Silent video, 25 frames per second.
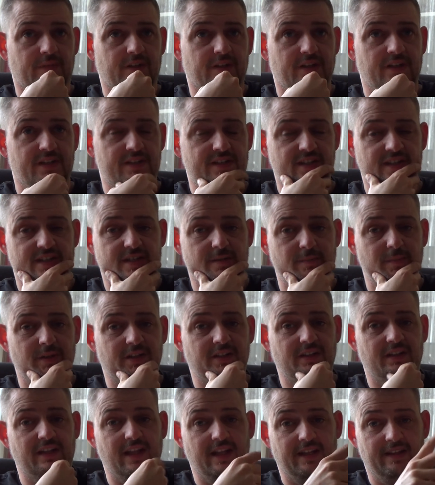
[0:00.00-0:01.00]
It's
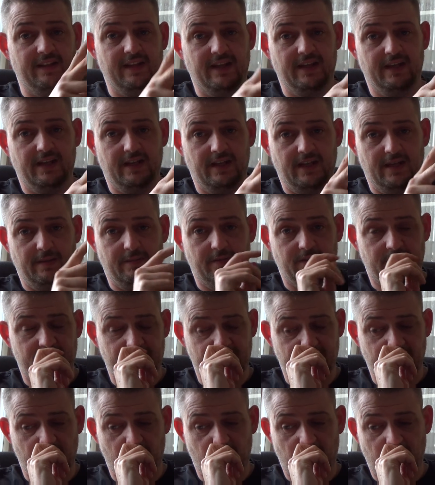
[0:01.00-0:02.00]
estimated that the American
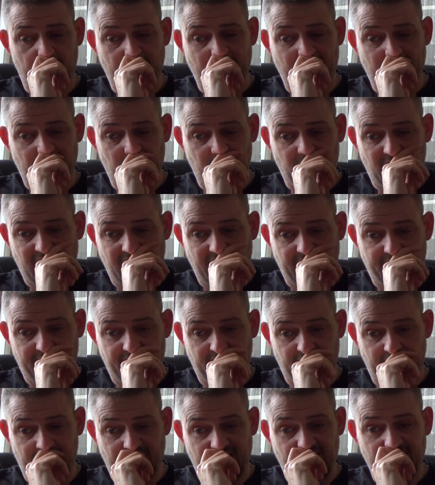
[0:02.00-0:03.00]
Civil War battle will have
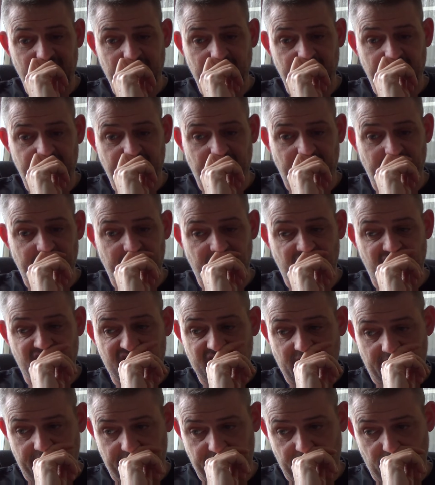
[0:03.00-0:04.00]
85 units
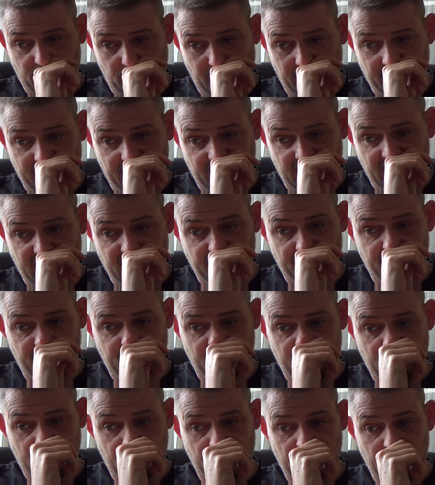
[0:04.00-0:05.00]
of 20,
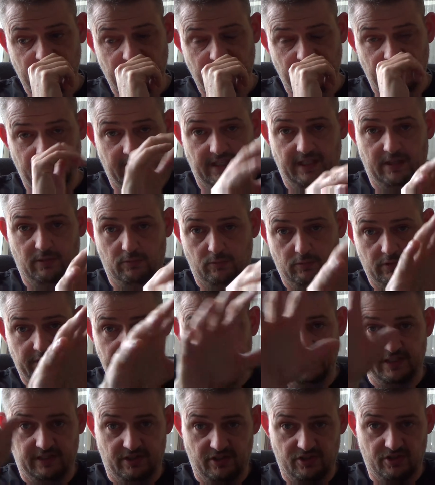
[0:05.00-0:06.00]
and then all
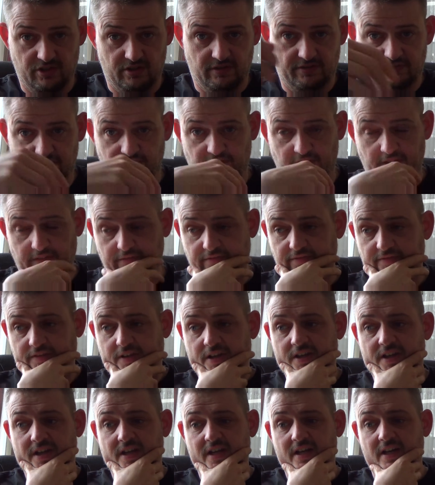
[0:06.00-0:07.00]
the additional stuff
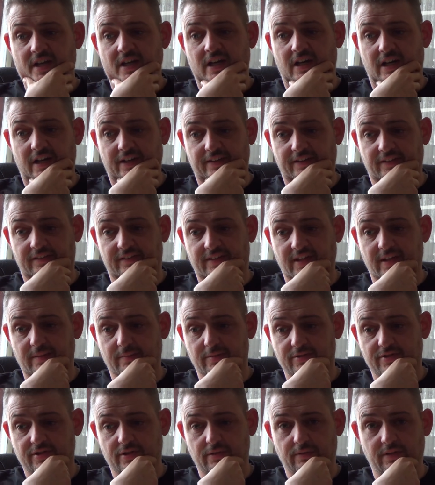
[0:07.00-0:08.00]
on the
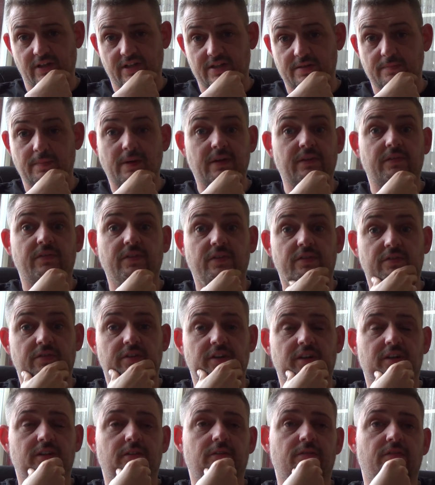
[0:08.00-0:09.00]
table, so that's about
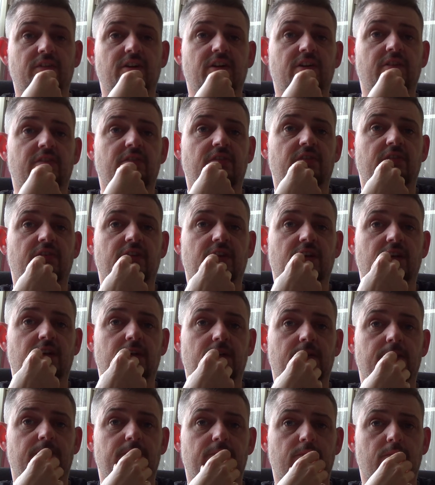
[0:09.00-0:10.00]
1600 figures,
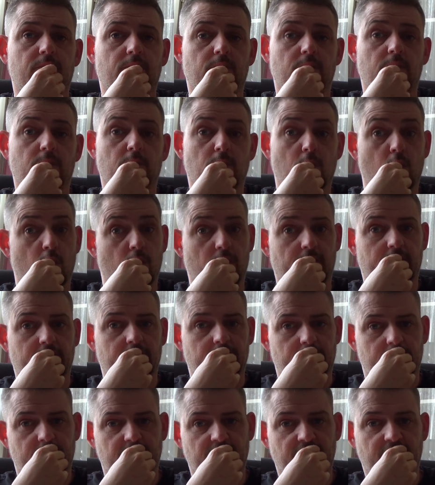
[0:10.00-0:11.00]
more
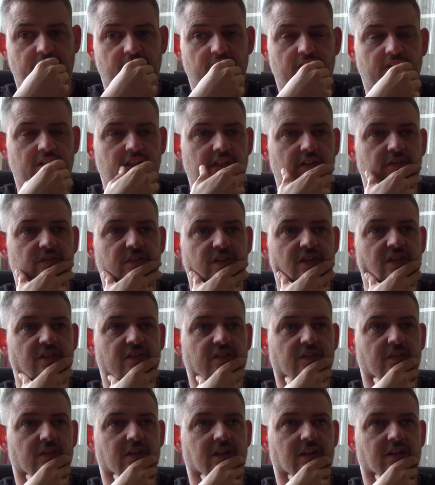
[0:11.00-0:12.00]
than 1600 figures,
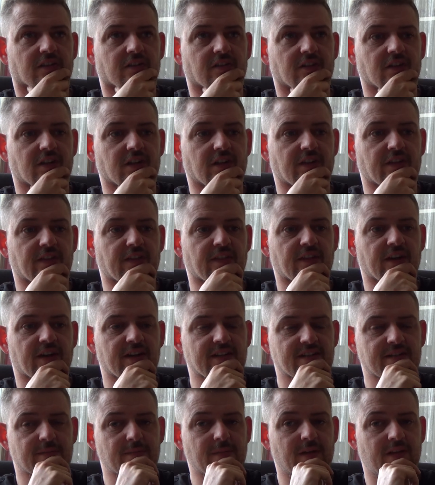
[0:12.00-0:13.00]
so that's a
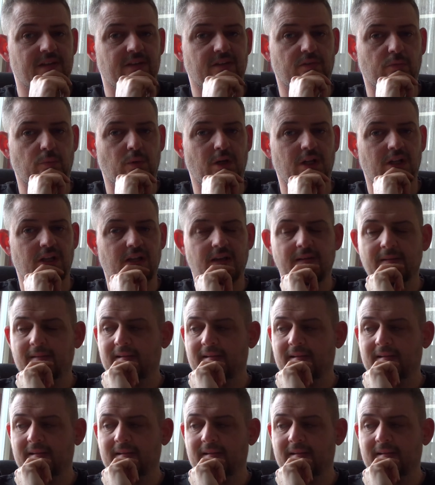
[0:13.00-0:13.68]
nice amount as well.